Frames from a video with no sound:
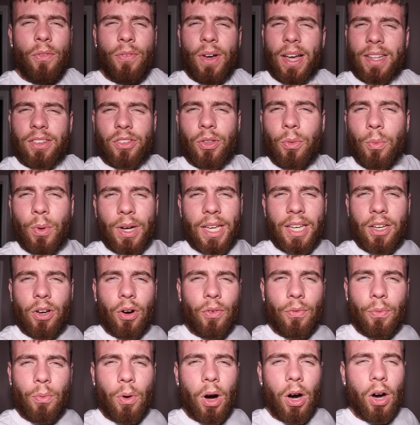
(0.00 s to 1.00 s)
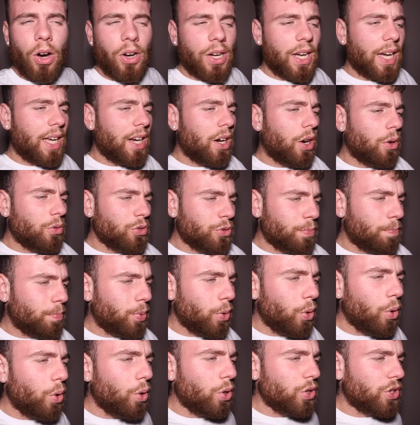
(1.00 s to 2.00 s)
I've had the week off work and I was
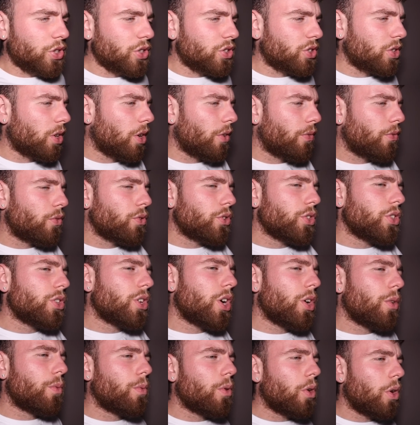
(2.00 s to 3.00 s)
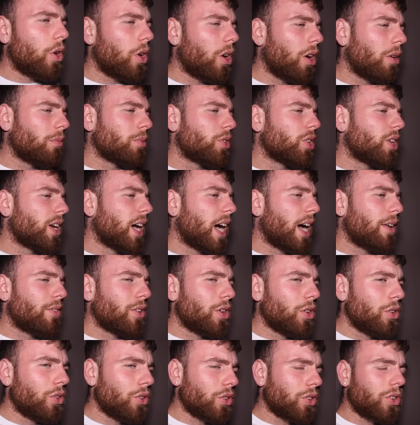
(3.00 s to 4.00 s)
bored, so I thought, you know what? I'm gonna have
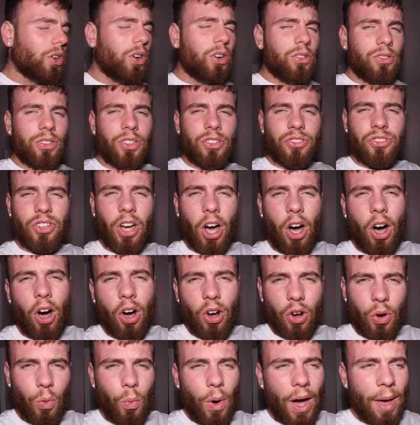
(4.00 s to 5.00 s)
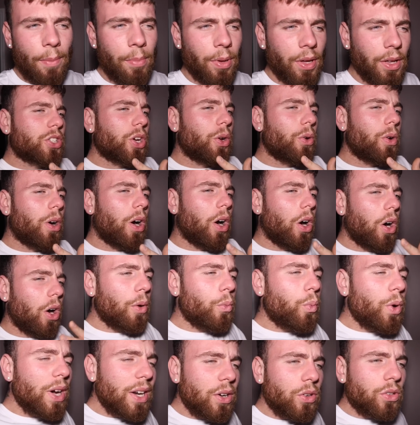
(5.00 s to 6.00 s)
a look on the dark web. So
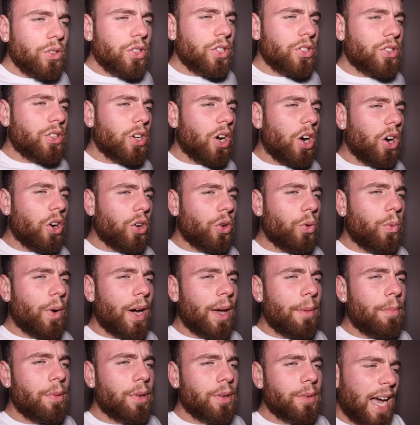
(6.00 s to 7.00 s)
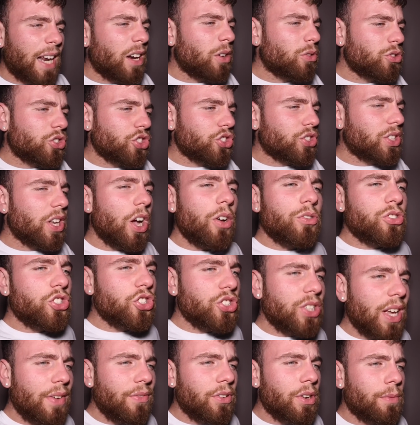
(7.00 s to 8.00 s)
I went on the dark web and I was
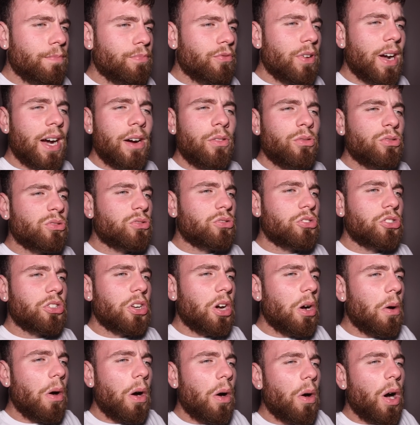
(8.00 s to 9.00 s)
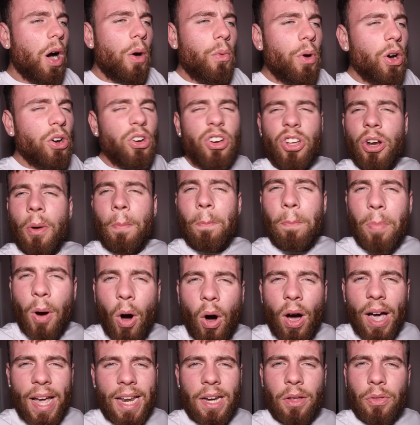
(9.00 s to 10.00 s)
just having a browse, you know? I wasn't gonna
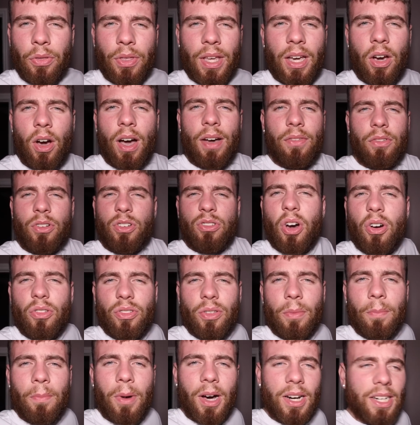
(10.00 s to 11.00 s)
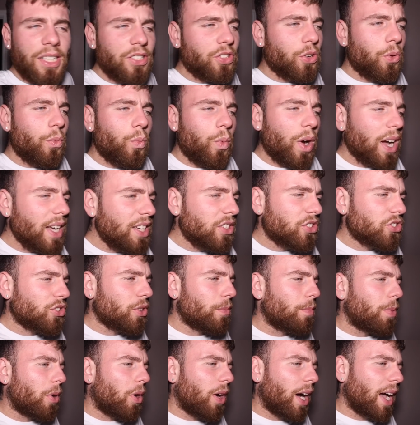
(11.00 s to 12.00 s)
buy anything. I haven't got the money to waste
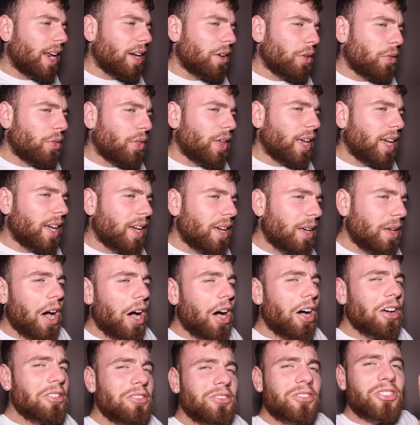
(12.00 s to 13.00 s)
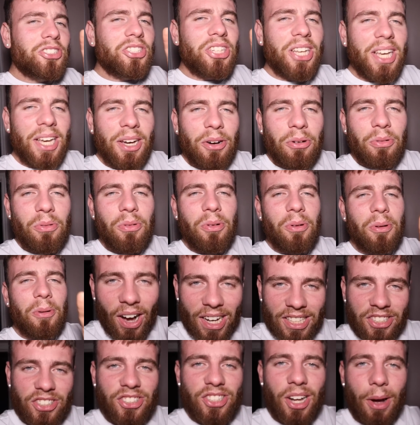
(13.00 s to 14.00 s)
to buy anything. Until
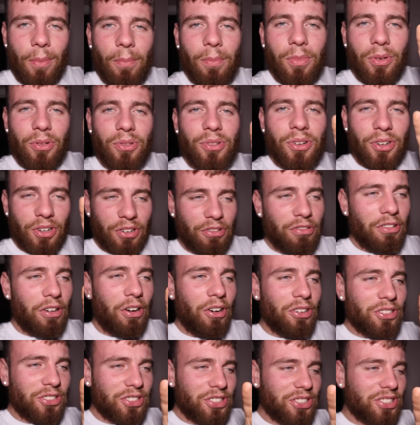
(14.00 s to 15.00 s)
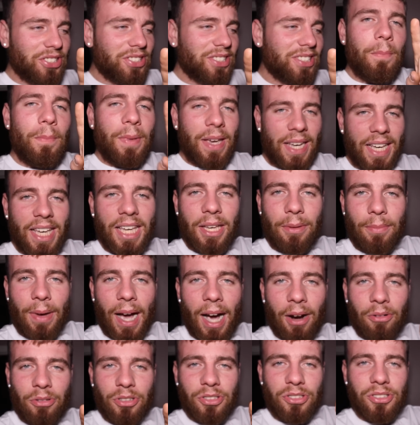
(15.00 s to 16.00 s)
I stumbled across Mickey
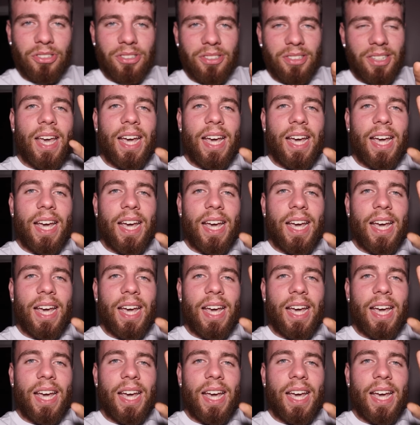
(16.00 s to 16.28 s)
Mouse.